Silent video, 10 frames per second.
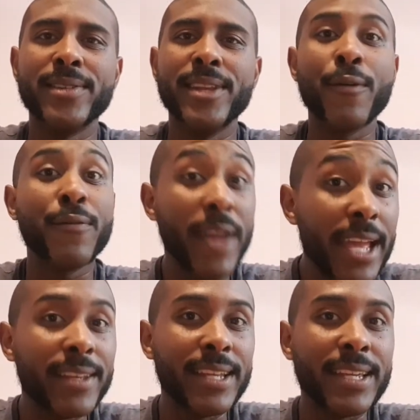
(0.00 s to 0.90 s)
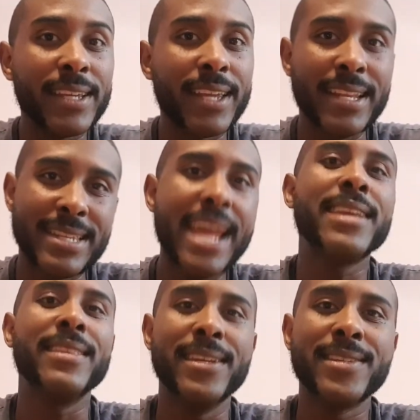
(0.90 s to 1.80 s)
Now Finn can
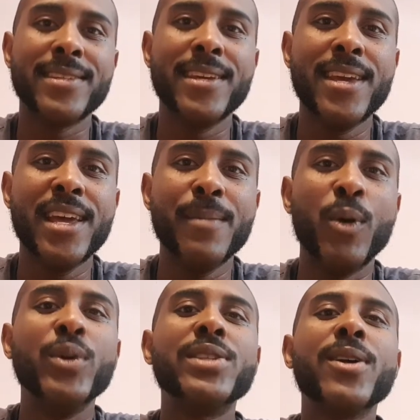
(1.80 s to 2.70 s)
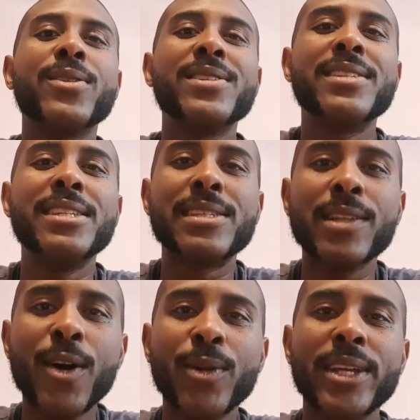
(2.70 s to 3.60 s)
take this, but we start to see
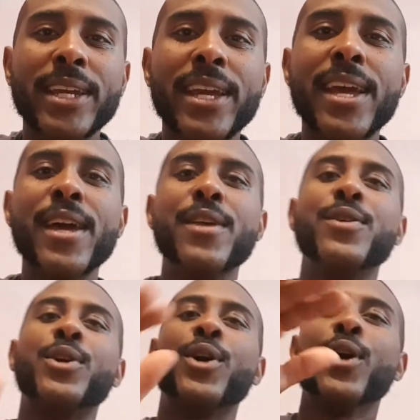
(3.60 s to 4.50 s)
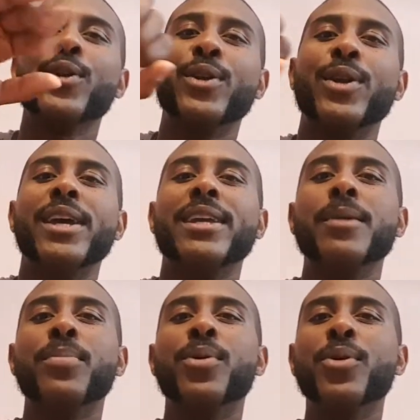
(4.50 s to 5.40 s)
slowly the curtain
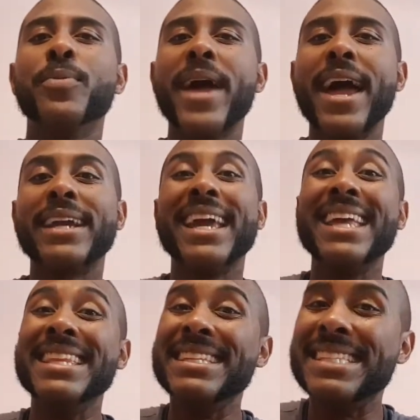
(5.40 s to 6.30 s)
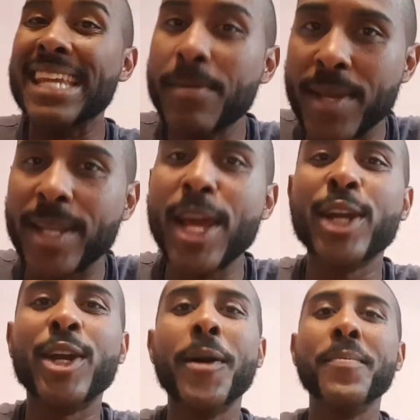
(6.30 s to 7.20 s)
get pulled back and the demon
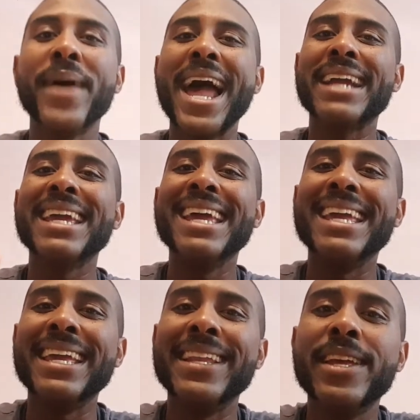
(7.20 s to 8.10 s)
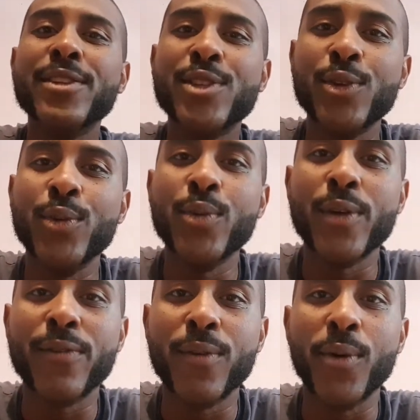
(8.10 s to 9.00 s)
come back into
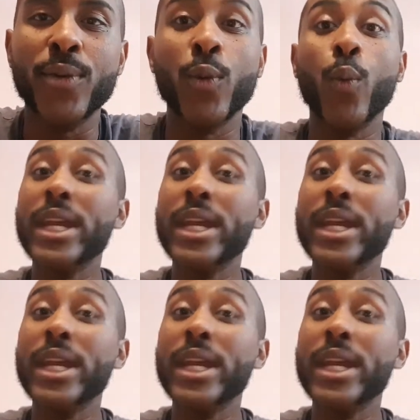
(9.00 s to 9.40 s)
the fold.